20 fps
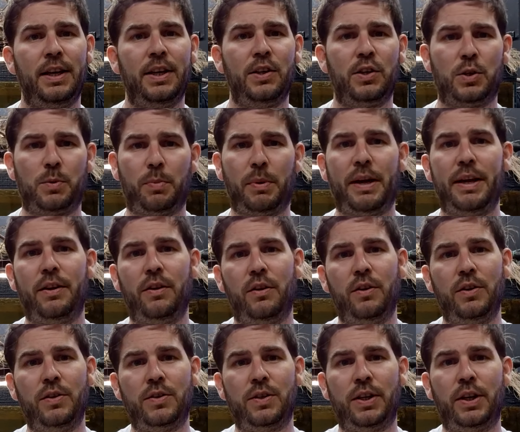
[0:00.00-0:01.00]
spread
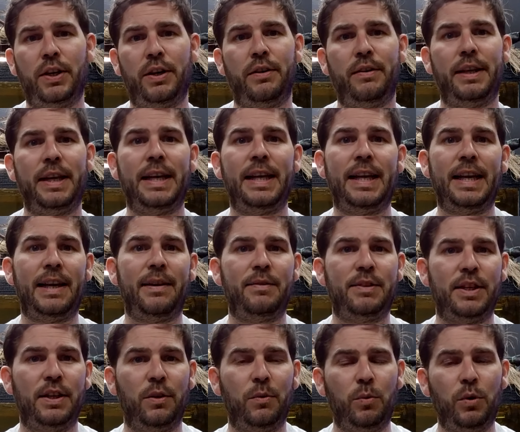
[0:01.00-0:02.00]
onto the leaves
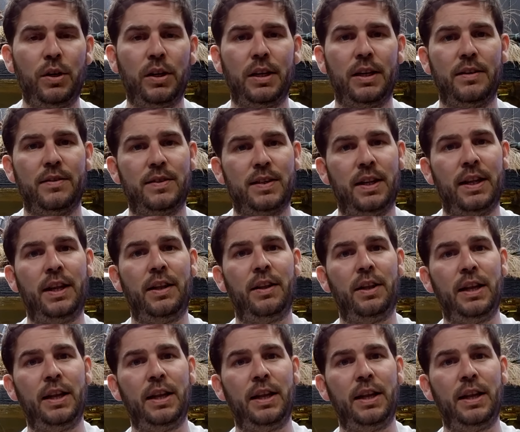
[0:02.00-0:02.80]
in the woodlands, and then the